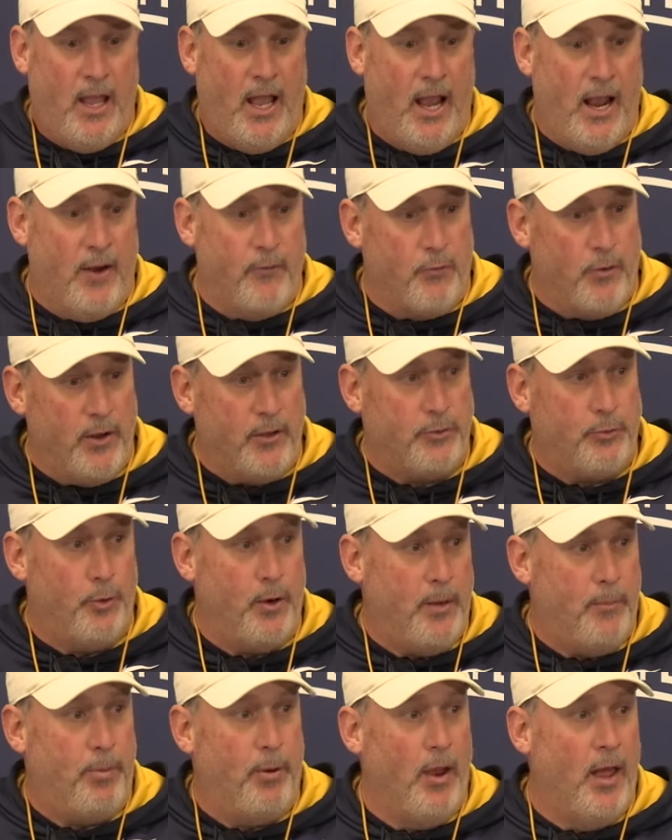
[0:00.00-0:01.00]
Every
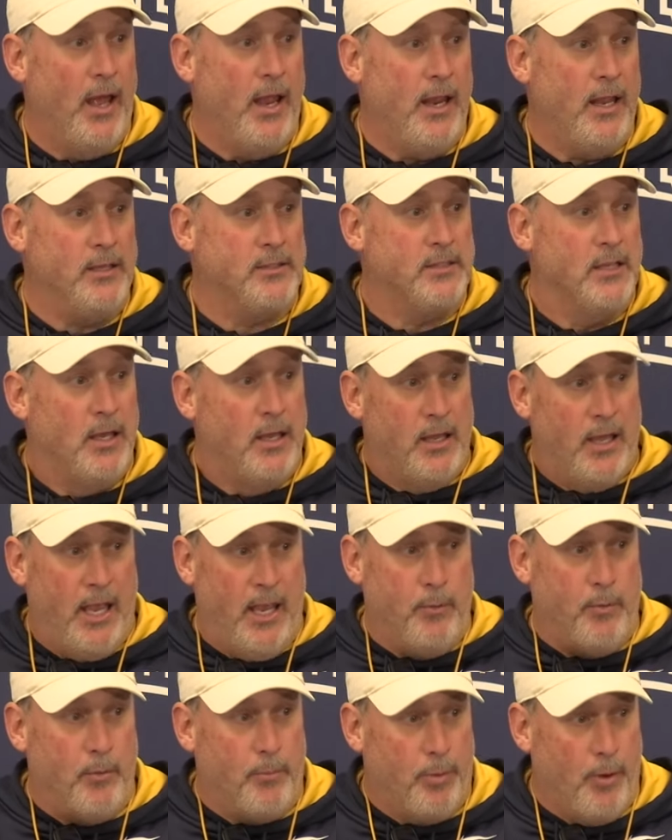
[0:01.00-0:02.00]
three plays,
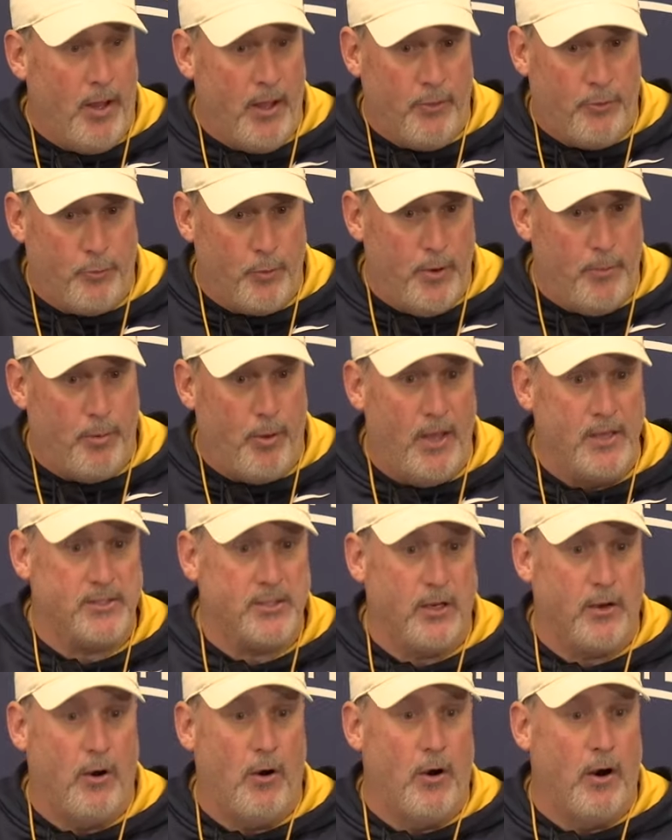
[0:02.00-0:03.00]
he would play three plays
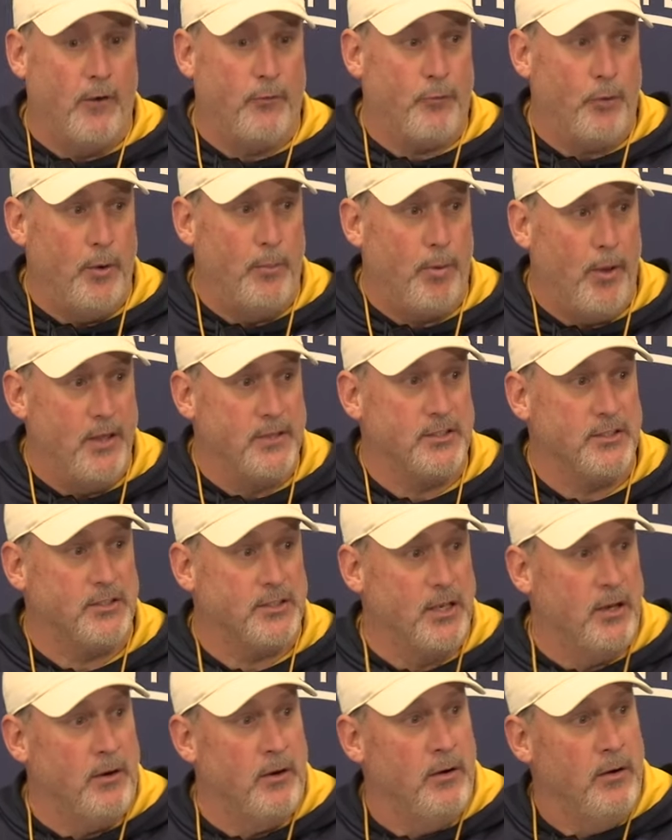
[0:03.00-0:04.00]
at guard, three plays at
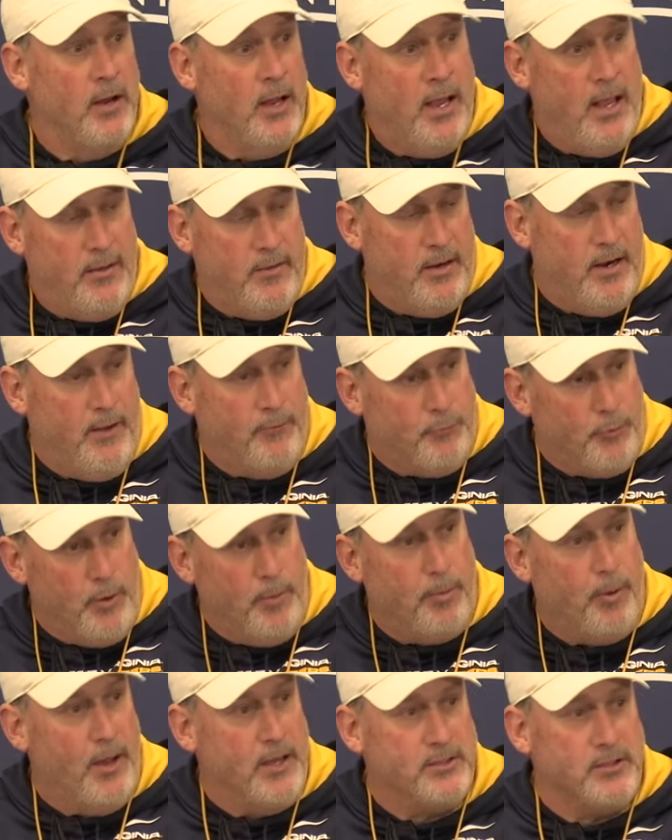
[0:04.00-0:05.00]
center, and have
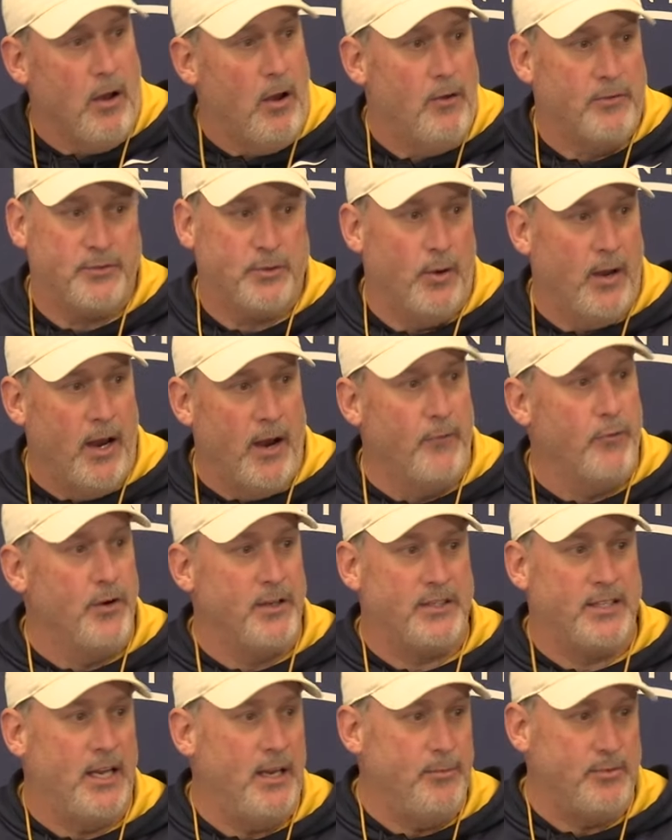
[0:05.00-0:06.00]
three plays off. So
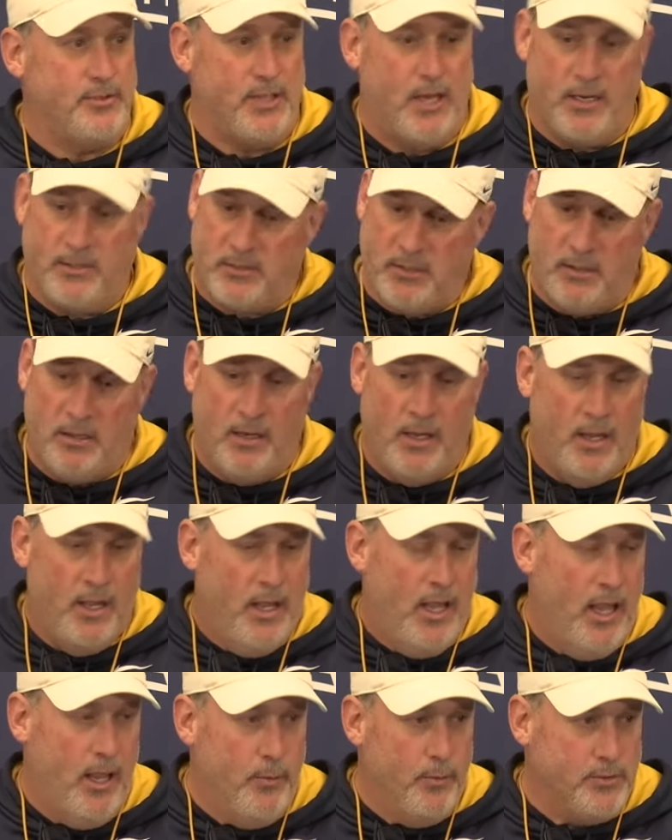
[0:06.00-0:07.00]
every team session,
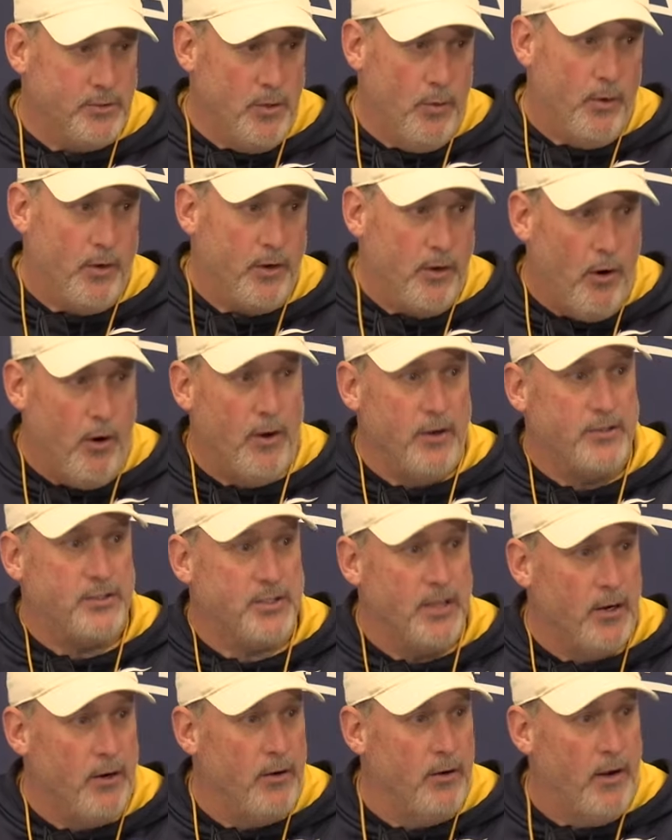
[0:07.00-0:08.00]
he was going guard,
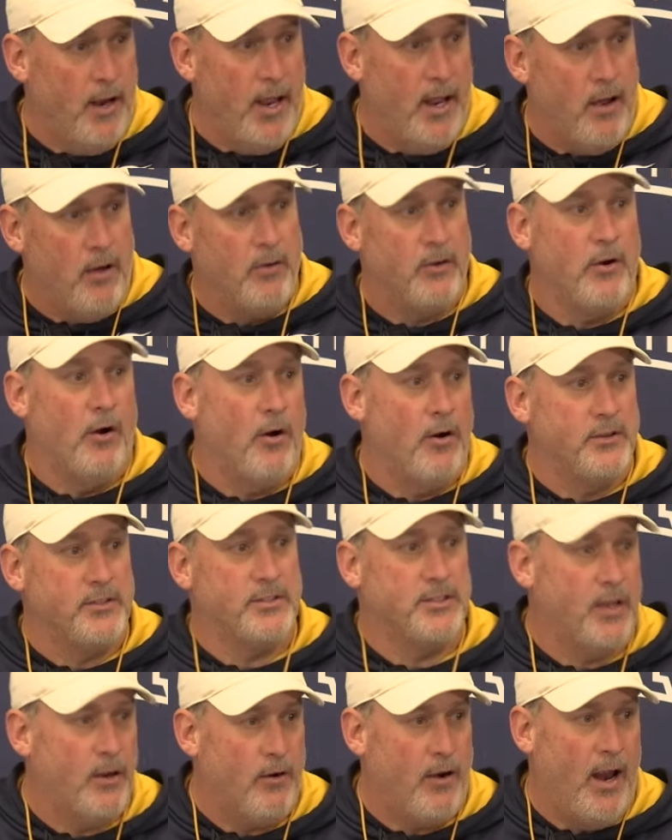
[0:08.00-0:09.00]
center,
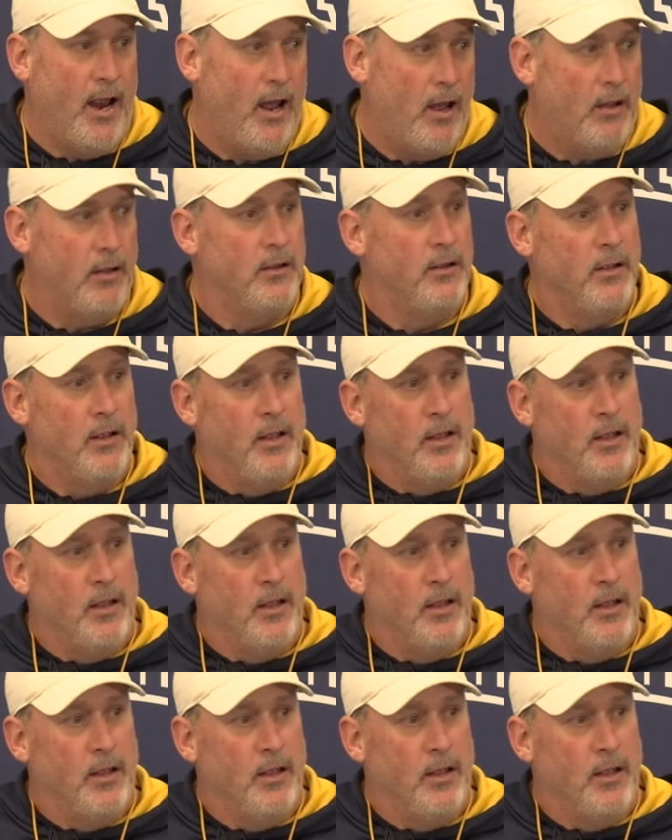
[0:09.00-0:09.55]
out.